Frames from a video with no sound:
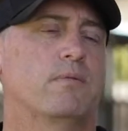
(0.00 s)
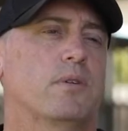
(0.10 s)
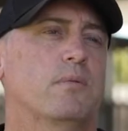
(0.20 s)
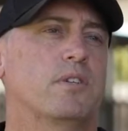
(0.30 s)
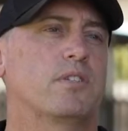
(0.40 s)

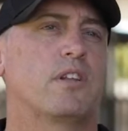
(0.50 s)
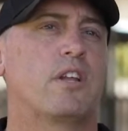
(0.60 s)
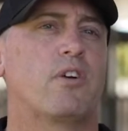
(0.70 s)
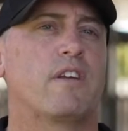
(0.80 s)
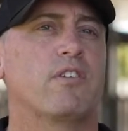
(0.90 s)
we're certainly
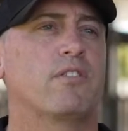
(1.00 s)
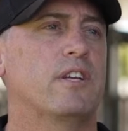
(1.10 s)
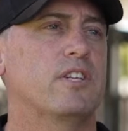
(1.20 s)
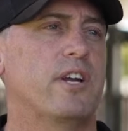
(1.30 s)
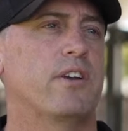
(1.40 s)
not even on
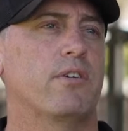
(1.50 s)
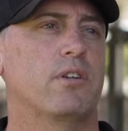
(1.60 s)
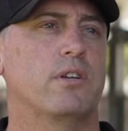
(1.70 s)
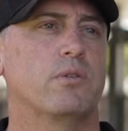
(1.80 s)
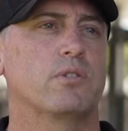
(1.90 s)
the agenda
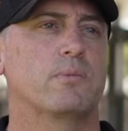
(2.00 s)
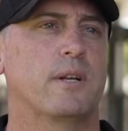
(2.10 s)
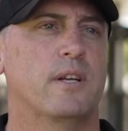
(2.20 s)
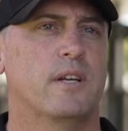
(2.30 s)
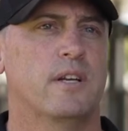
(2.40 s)
early doors,
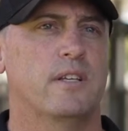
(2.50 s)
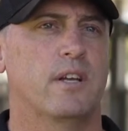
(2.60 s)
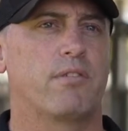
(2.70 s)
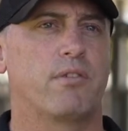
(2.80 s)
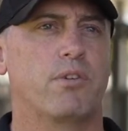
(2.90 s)
but
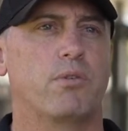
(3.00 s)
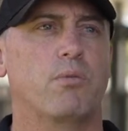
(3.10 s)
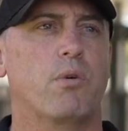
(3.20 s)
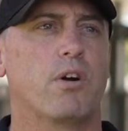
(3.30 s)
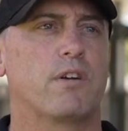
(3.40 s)
through the good
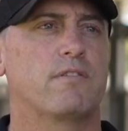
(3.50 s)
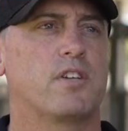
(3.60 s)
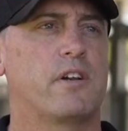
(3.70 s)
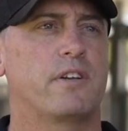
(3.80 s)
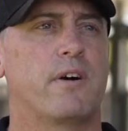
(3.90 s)
work of
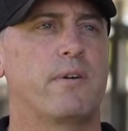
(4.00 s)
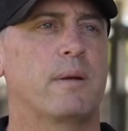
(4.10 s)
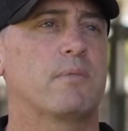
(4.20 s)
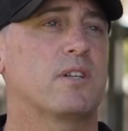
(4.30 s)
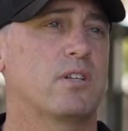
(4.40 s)
Tony Doherty
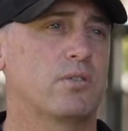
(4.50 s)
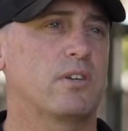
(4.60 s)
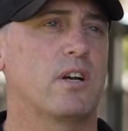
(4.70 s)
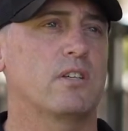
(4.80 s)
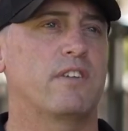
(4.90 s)
up the Sunshine
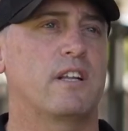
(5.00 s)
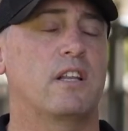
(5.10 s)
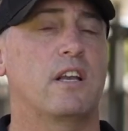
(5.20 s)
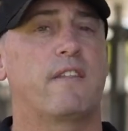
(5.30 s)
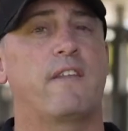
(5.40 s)
Coast Vet
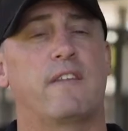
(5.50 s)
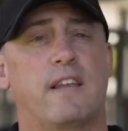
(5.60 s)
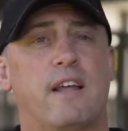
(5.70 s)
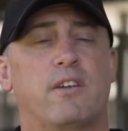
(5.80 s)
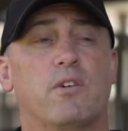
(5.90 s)
Clinic, and then the
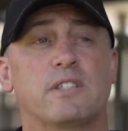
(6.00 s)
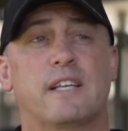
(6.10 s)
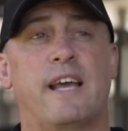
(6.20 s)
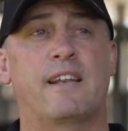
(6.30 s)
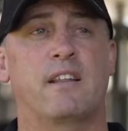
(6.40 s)
guys at
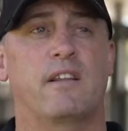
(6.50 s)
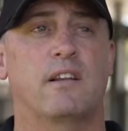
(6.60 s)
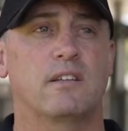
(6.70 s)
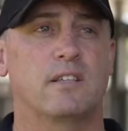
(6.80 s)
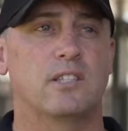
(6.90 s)
Gatton, and then
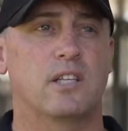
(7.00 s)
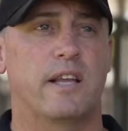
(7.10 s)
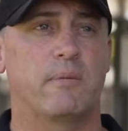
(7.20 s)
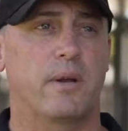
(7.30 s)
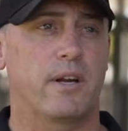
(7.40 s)
Letitia
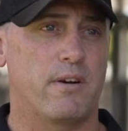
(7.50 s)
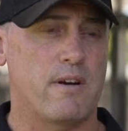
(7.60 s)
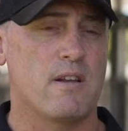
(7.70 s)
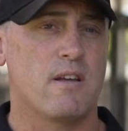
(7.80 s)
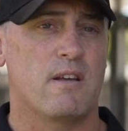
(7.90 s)
Langbecker at
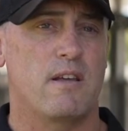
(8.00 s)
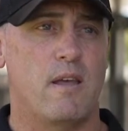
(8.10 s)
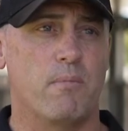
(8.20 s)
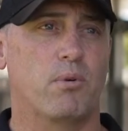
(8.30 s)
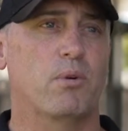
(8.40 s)

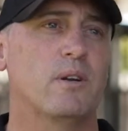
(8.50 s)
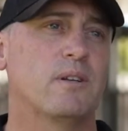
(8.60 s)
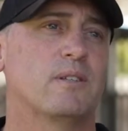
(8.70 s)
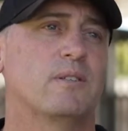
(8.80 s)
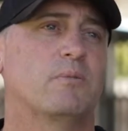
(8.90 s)
Embrook,
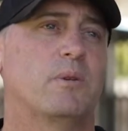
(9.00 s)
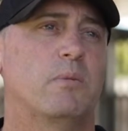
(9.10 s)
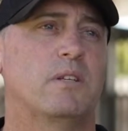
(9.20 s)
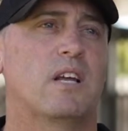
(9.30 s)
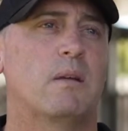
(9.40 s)
it's been a
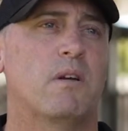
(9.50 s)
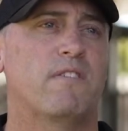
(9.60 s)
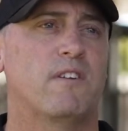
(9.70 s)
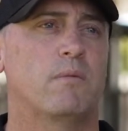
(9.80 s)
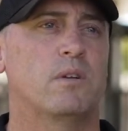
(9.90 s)
big team
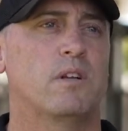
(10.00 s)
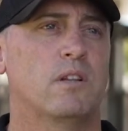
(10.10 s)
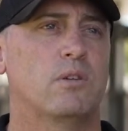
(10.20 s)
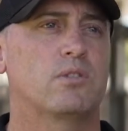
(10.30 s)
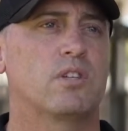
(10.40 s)
effort, and it
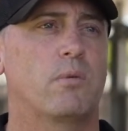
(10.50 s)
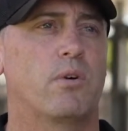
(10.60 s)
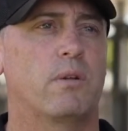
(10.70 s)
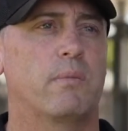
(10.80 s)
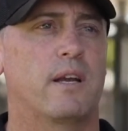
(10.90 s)
looks as though we've
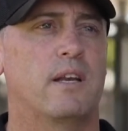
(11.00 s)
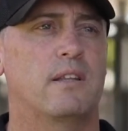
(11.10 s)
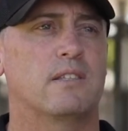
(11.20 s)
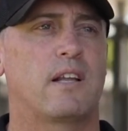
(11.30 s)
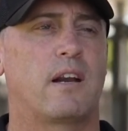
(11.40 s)
got him back here
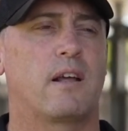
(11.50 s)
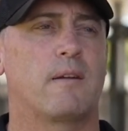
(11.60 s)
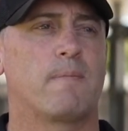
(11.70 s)
this Saturday.